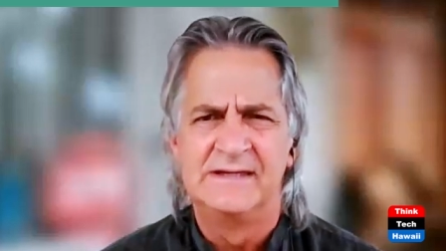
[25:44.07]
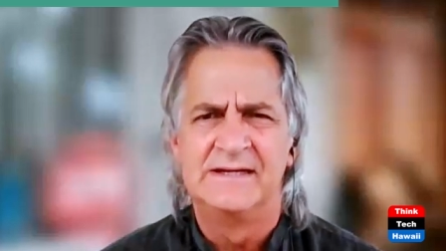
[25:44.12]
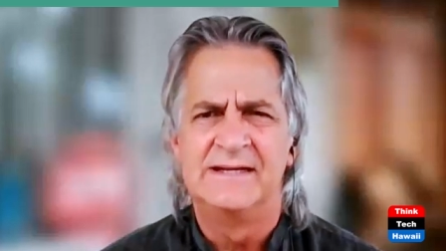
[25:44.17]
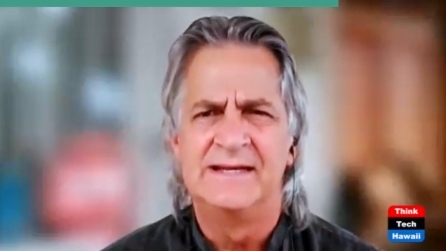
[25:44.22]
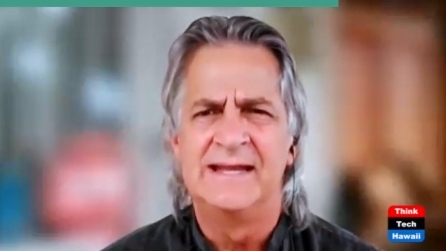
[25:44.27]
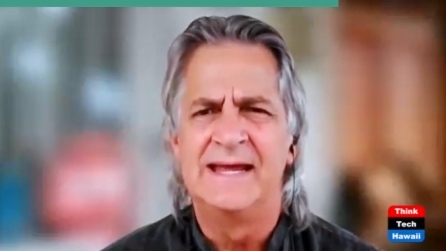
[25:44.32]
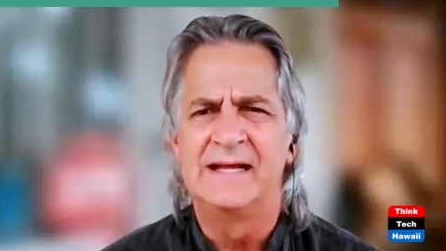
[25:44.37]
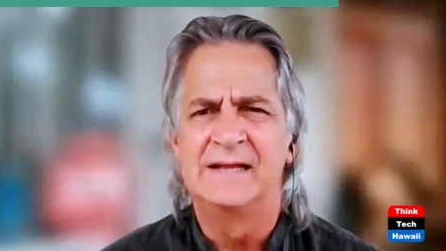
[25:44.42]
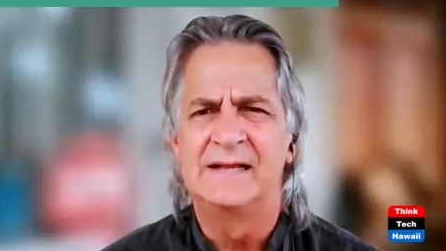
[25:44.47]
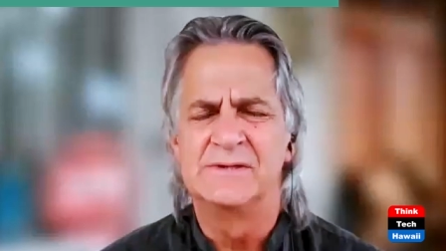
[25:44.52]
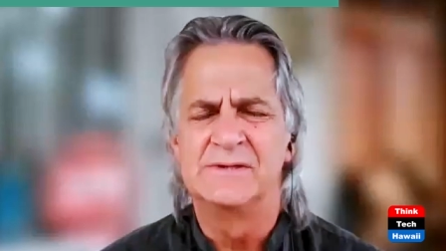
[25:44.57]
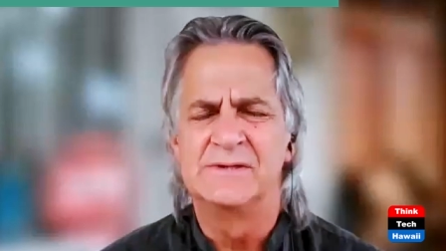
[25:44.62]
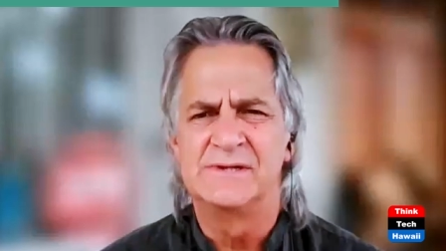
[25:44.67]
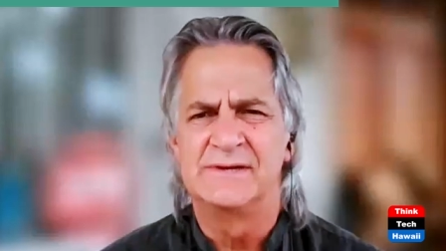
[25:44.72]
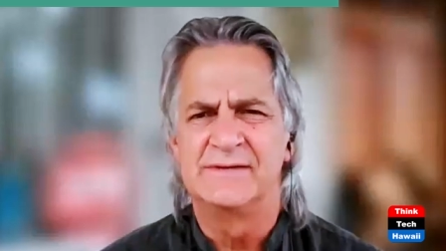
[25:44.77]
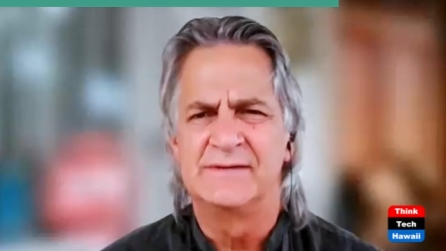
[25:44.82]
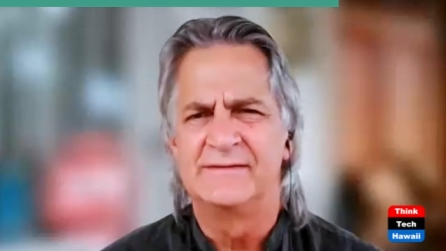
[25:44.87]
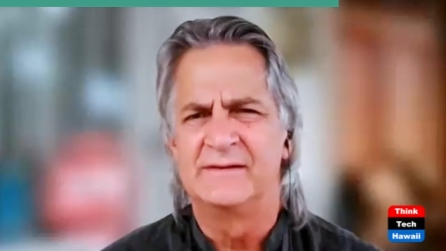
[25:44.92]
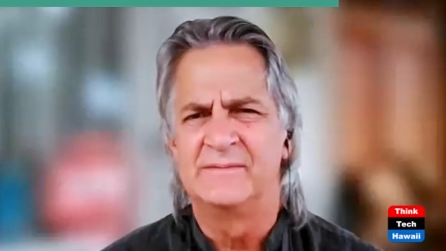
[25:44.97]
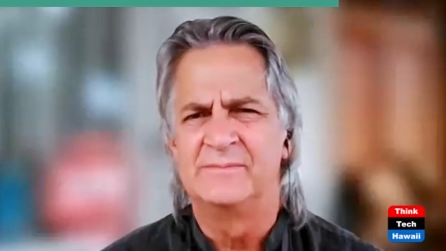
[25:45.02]

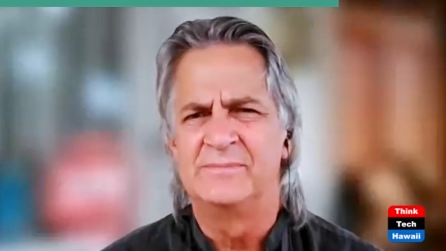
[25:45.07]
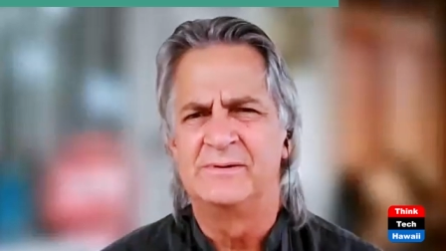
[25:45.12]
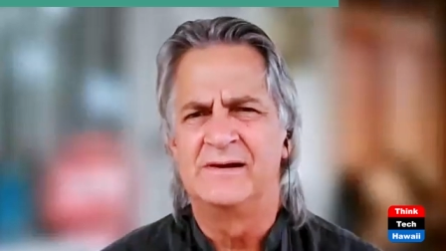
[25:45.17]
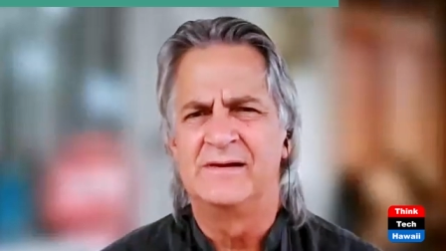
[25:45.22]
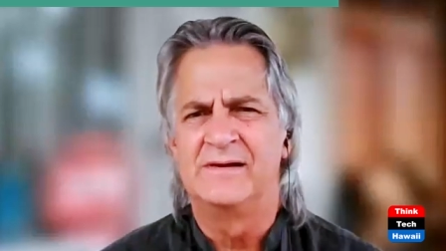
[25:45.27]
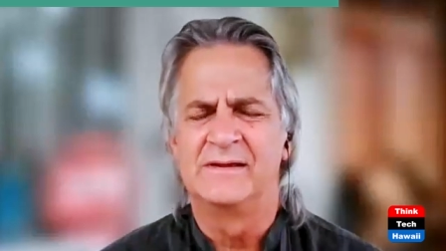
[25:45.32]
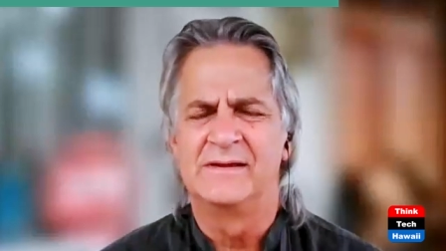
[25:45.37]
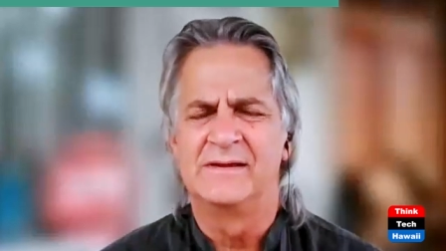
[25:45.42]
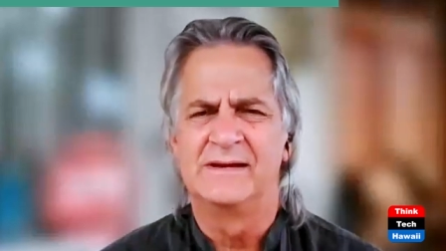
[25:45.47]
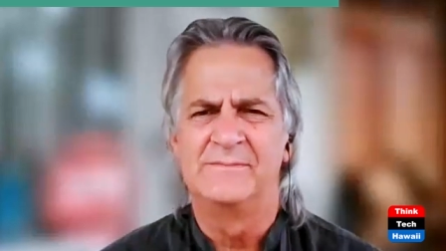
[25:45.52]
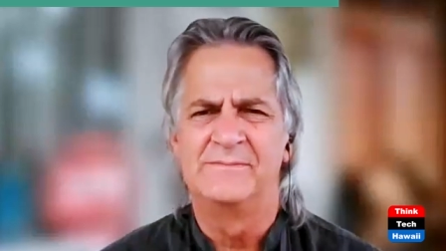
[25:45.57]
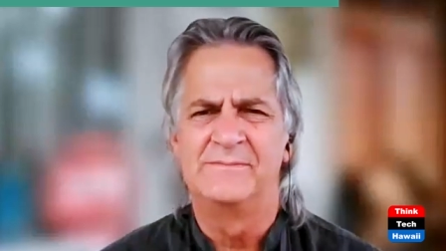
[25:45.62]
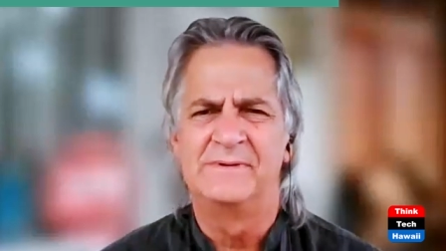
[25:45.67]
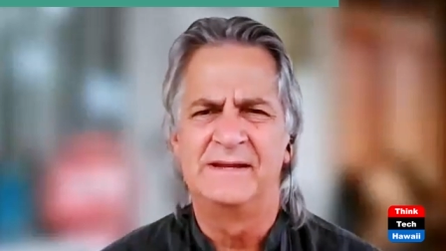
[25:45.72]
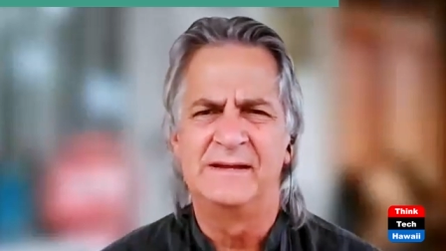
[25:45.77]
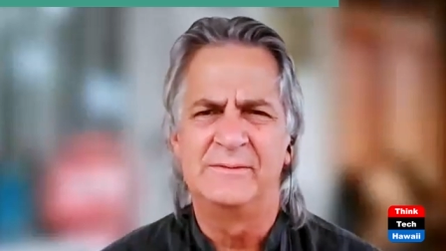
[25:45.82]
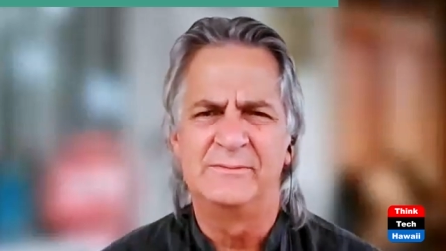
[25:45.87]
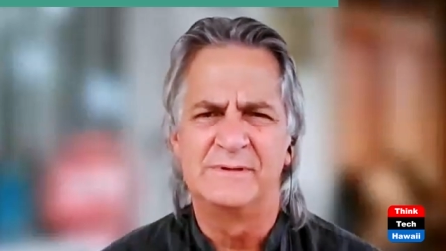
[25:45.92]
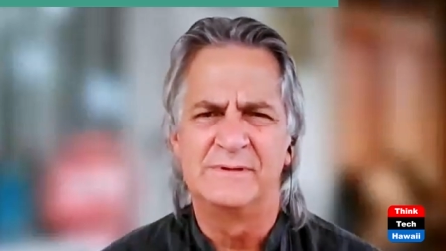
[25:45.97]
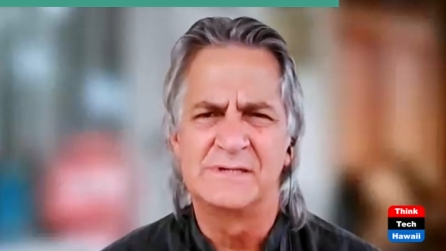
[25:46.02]
negligence on the part of the
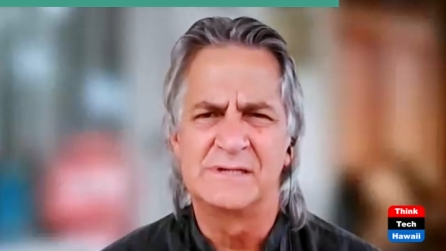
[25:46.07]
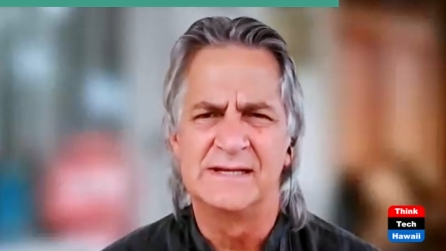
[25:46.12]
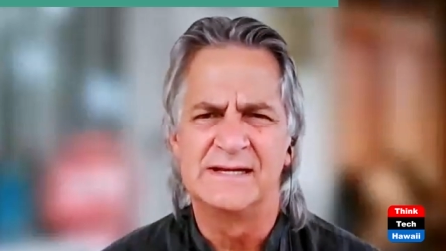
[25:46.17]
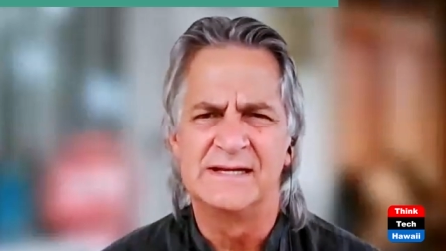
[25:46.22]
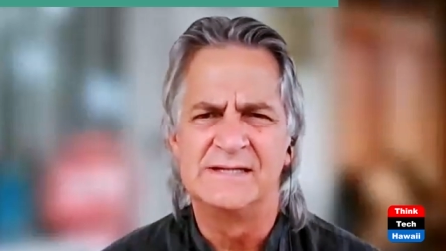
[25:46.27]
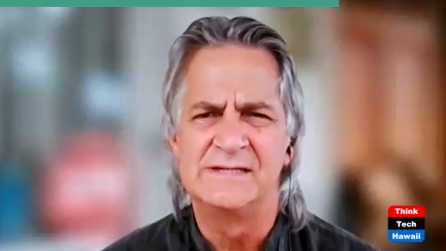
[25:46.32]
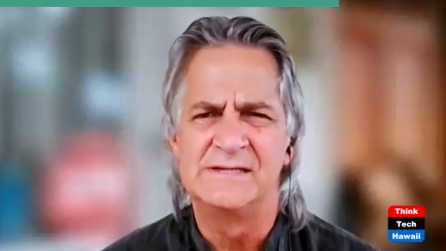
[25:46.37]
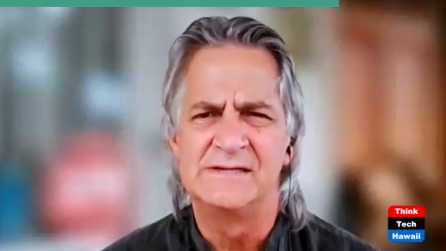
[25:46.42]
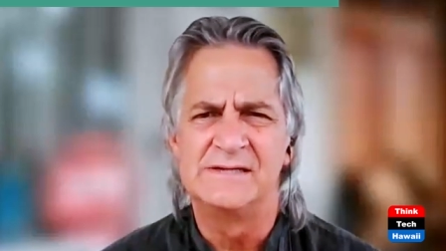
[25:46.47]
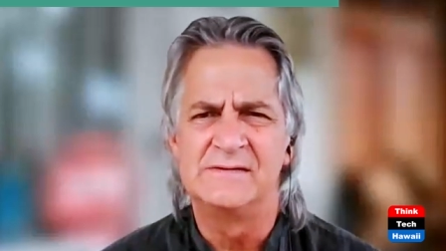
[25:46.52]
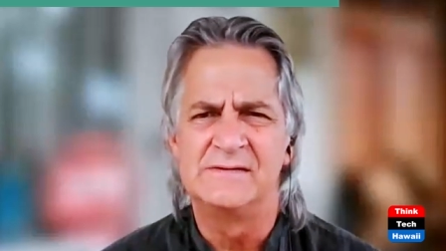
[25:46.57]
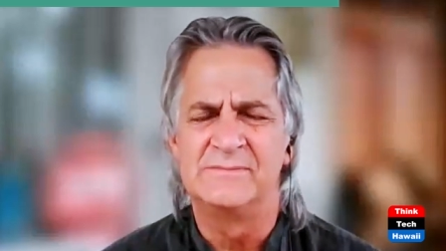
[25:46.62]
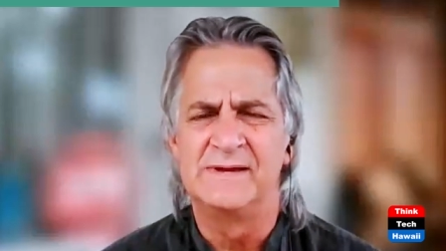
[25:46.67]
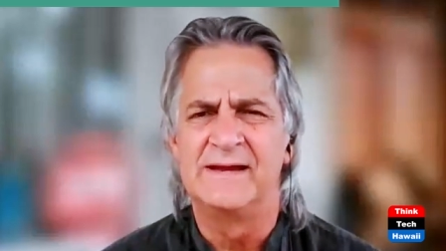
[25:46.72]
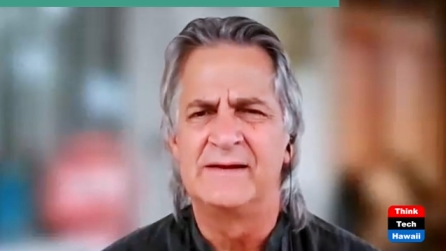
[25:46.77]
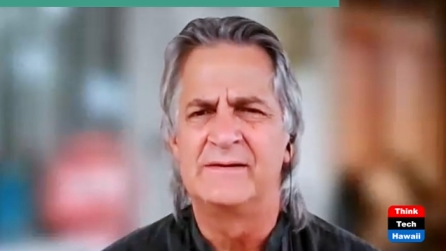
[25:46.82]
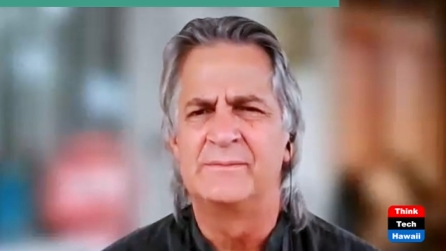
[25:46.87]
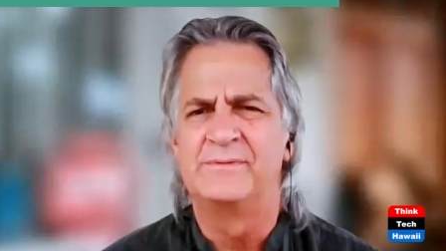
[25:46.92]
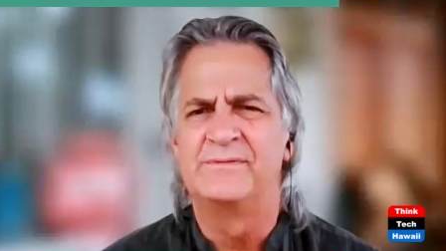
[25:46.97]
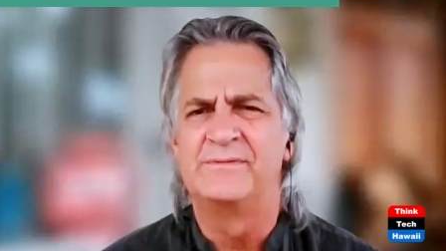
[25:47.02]
company, which led to
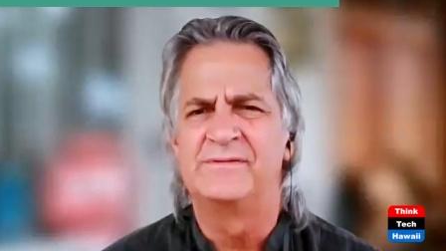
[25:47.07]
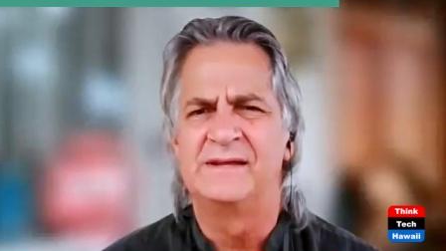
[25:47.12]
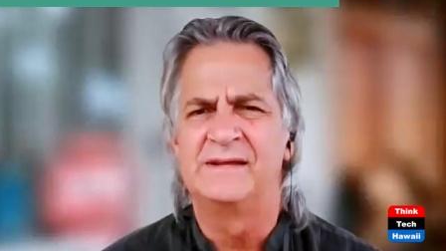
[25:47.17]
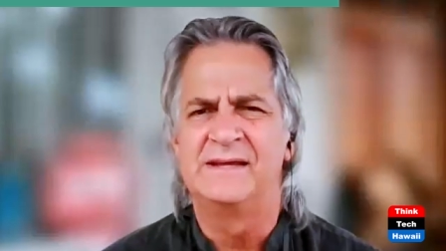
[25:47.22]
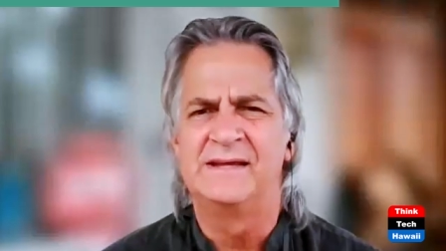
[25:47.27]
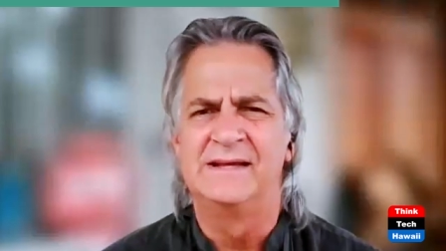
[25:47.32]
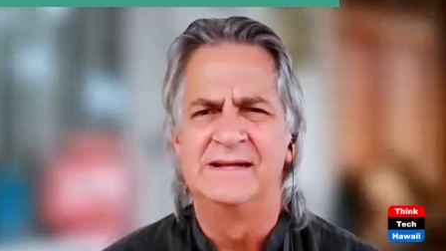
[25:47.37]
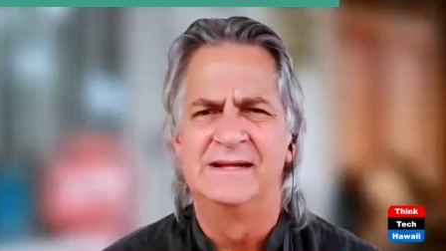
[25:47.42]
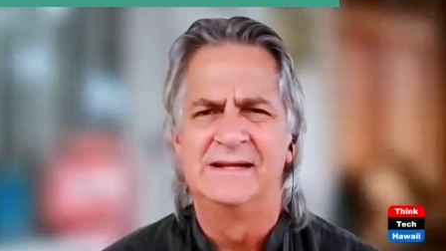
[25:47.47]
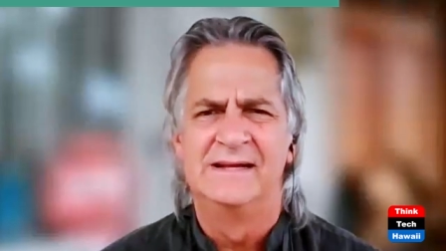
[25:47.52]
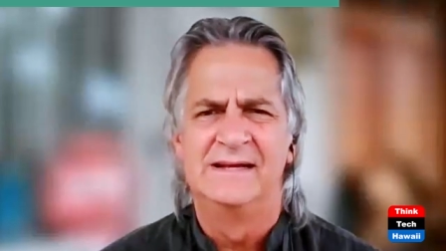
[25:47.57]
bankruptcy